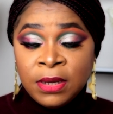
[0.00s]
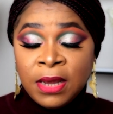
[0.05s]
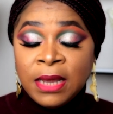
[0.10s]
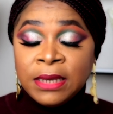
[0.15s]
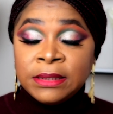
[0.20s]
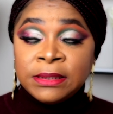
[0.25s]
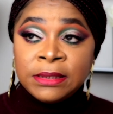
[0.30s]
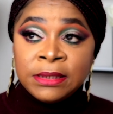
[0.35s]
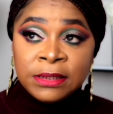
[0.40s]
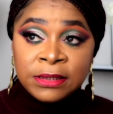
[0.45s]
I
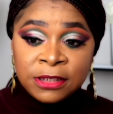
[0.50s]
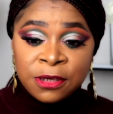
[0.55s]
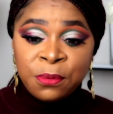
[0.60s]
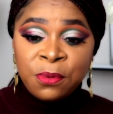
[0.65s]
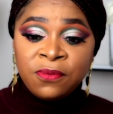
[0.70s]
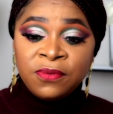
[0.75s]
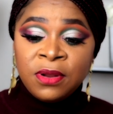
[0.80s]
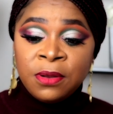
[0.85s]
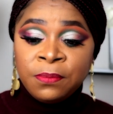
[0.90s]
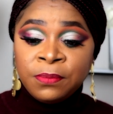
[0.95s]
see some
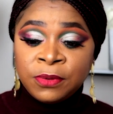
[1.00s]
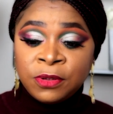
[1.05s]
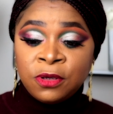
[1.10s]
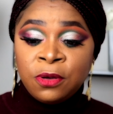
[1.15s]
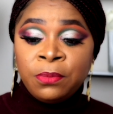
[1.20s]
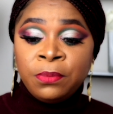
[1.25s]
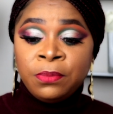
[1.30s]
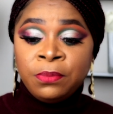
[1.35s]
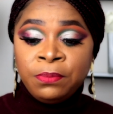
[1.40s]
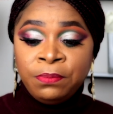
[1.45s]
of them,
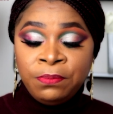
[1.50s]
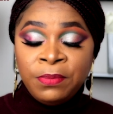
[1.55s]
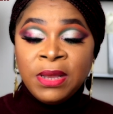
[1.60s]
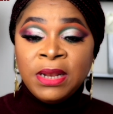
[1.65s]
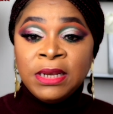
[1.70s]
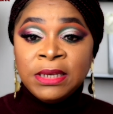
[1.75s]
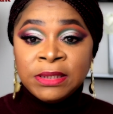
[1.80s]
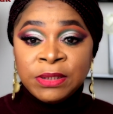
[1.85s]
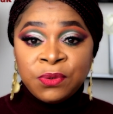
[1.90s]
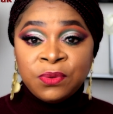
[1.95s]

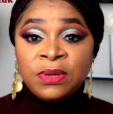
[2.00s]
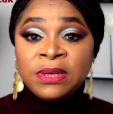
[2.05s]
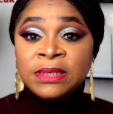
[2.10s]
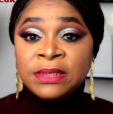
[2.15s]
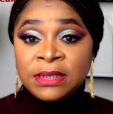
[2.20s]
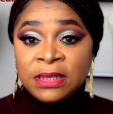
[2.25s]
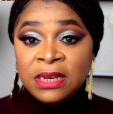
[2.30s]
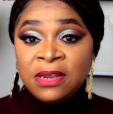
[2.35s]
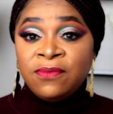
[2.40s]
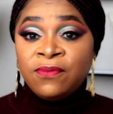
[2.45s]
many
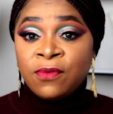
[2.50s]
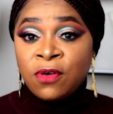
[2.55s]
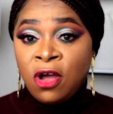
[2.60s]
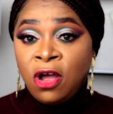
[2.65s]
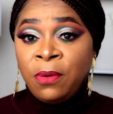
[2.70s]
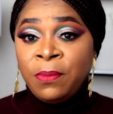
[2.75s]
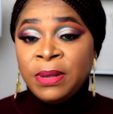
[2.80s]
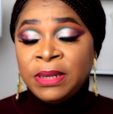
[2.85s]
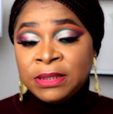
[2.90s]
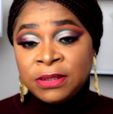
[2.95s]
students leave
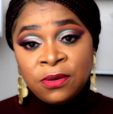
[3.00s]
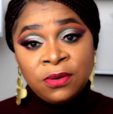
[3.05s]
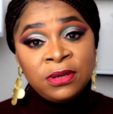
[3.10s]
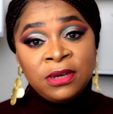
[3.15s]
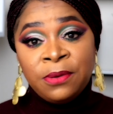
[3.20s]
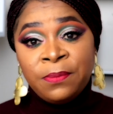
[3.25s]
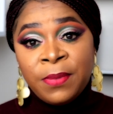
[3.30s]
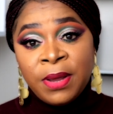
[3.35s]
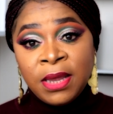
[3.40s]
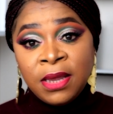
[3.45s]
comments
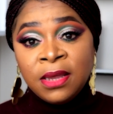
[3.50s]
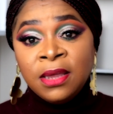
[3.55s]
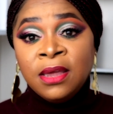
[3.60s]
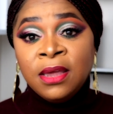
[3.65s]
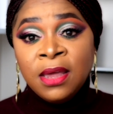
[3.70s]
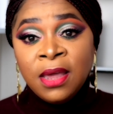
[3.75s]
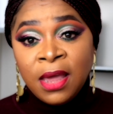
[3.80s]
under my